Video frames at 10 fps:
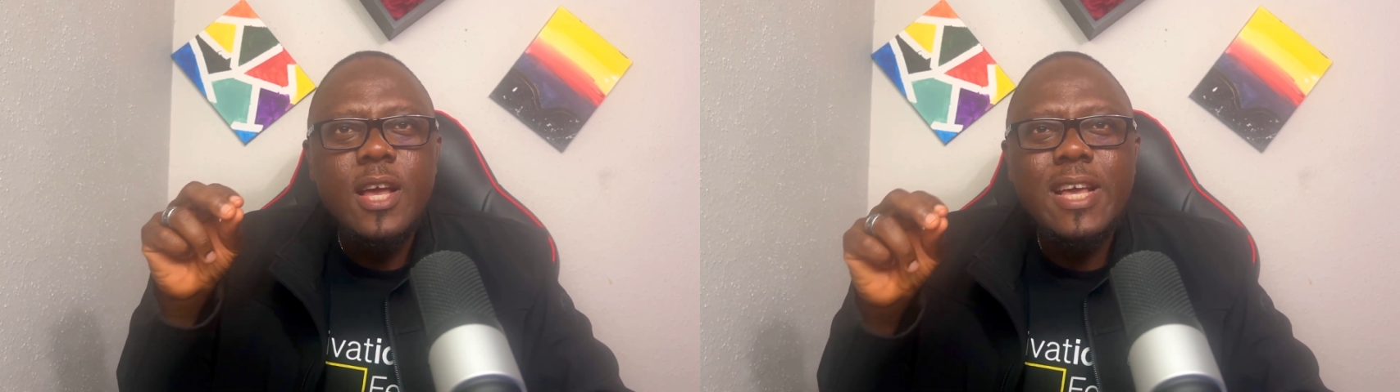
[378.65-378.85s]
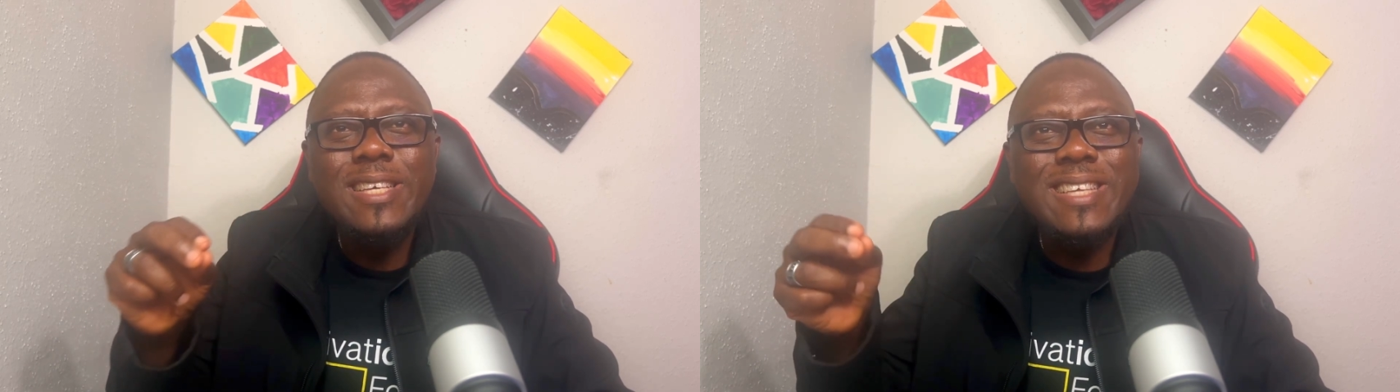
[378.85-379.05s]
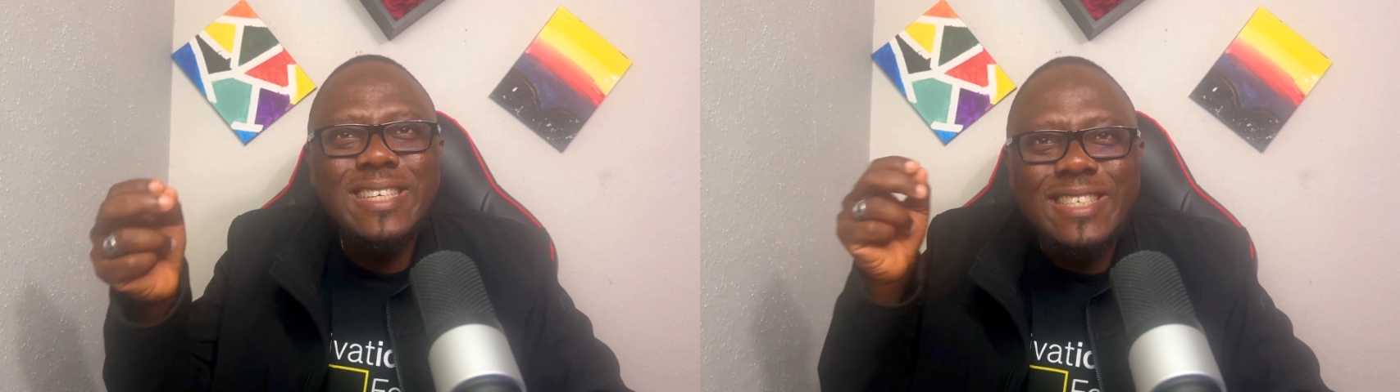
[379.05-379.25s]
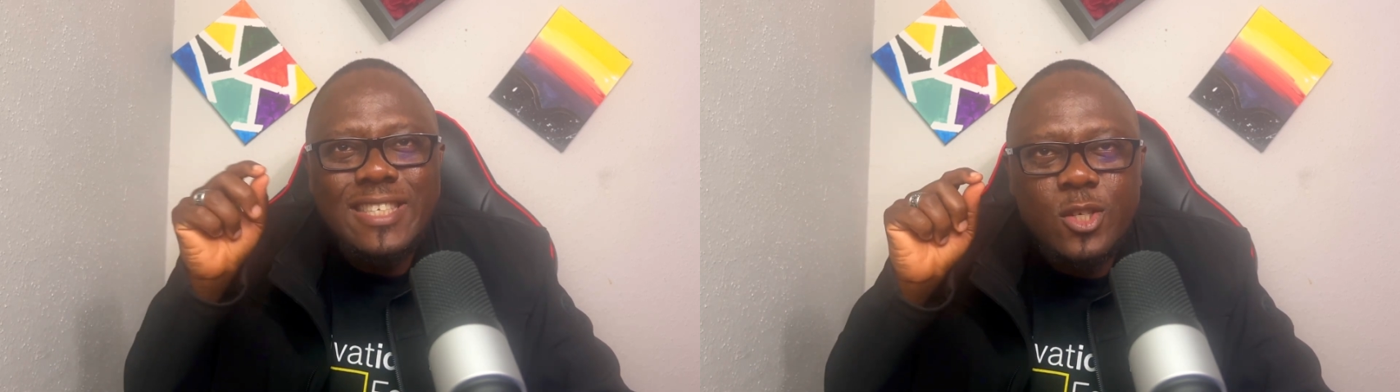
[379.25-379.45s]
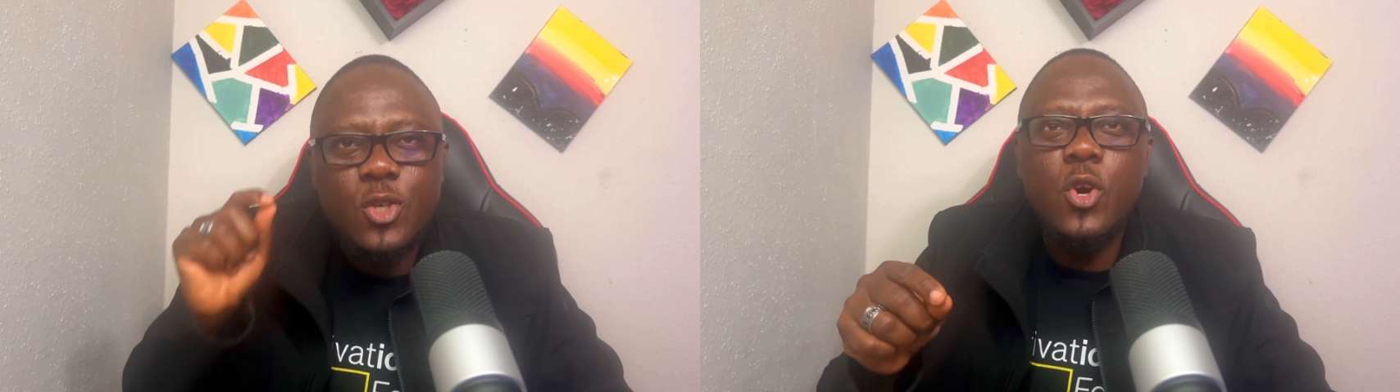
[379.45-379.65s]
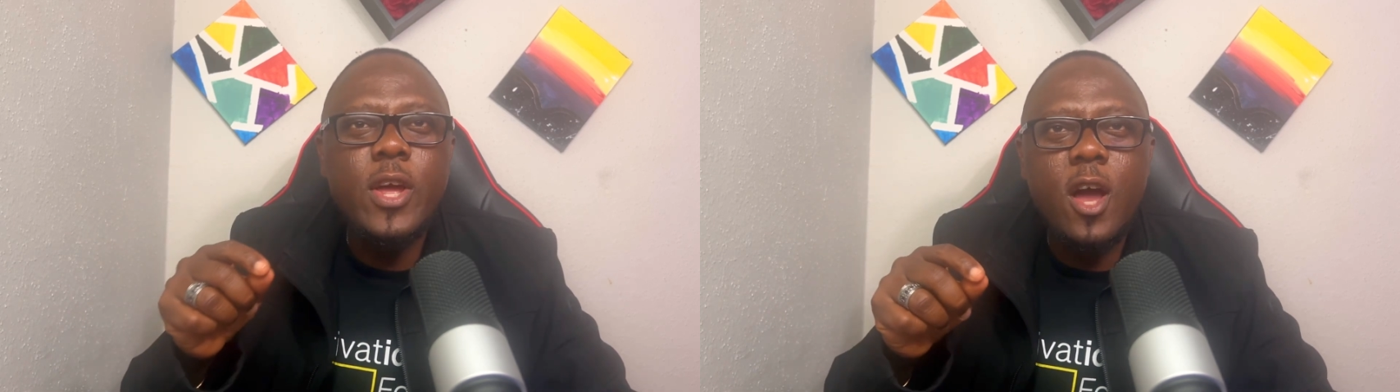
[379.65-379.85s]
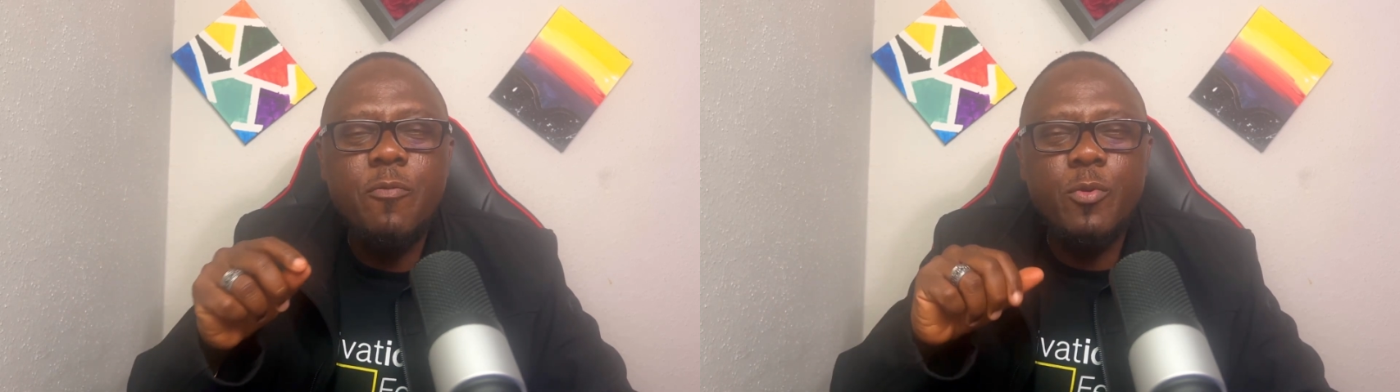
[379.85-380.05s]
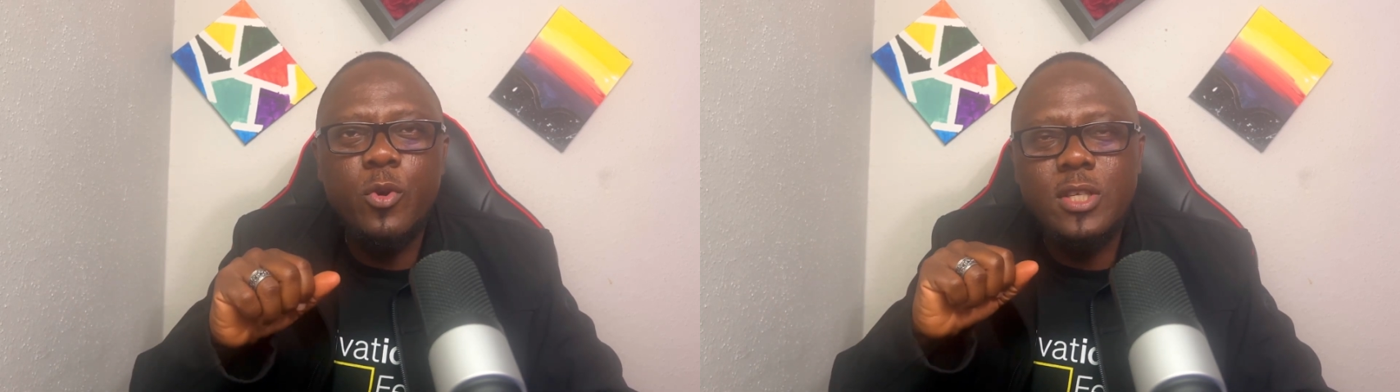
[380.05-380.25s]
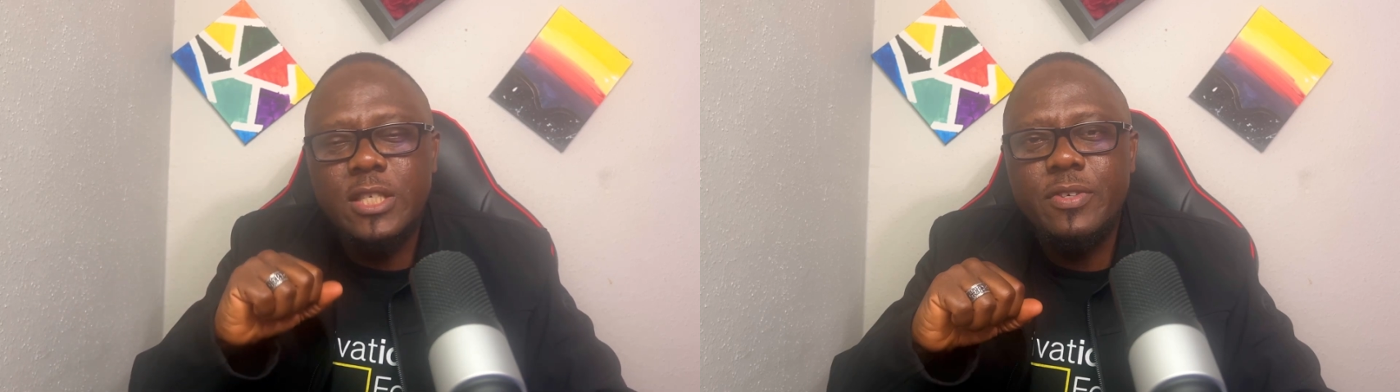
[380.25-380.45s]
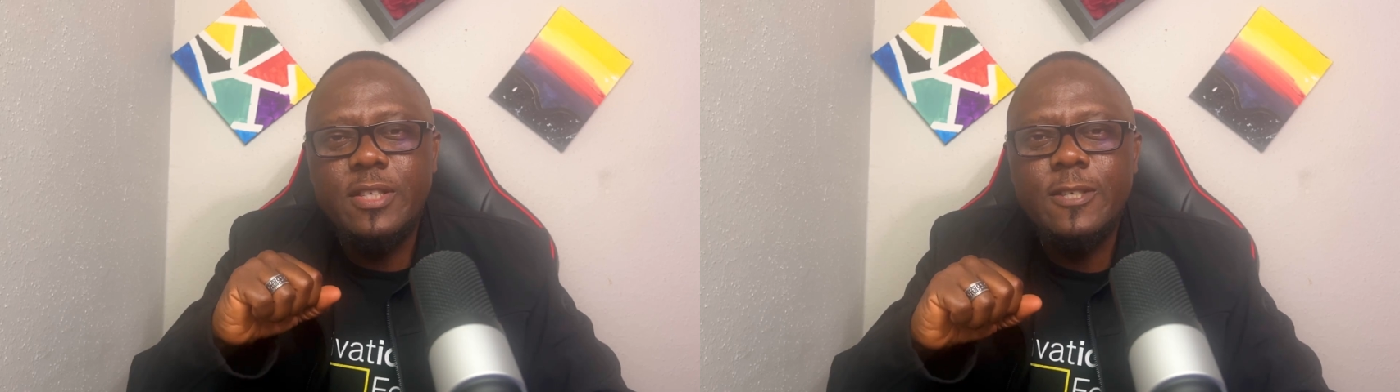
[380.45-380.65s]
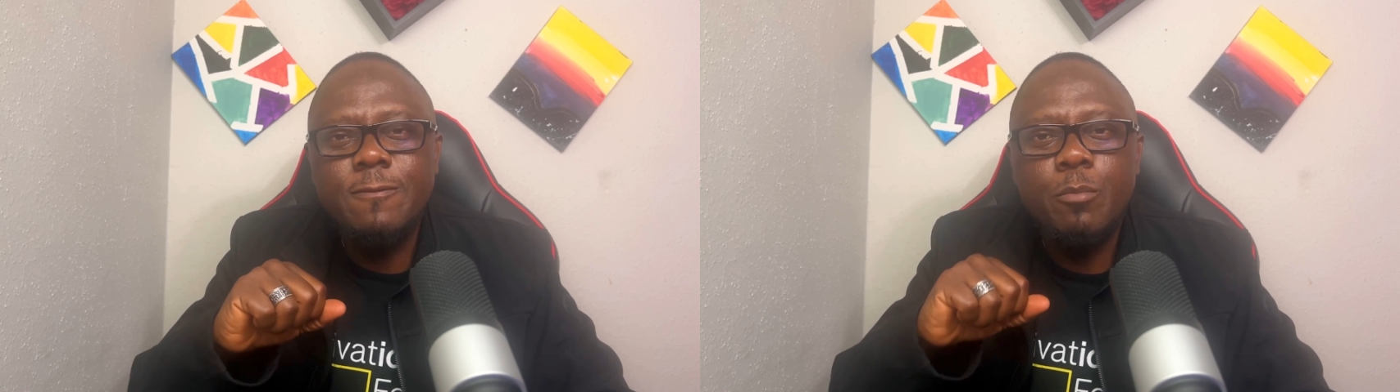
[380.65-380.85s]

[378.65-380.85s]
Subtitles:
is a destroyer of productivity,